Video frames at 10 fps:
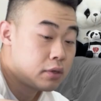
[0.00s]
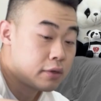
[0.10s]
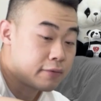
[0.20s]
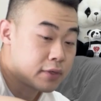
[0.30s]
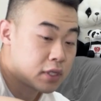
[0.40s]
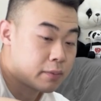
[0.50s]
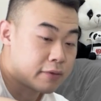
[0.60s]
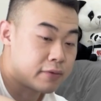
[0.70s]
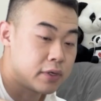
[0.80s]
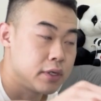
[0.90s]
is not the first time
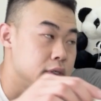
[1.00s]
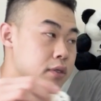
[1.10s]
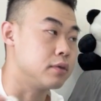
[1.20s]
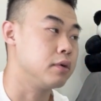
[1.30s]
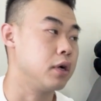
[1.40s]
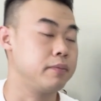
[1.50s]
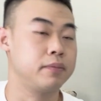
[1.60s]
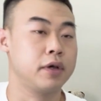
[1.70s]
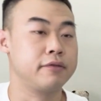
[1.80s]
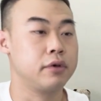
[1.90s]
I've heard this. You know,
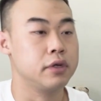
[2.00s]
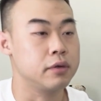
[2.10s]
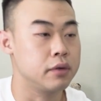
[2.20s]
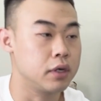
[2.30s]
I've got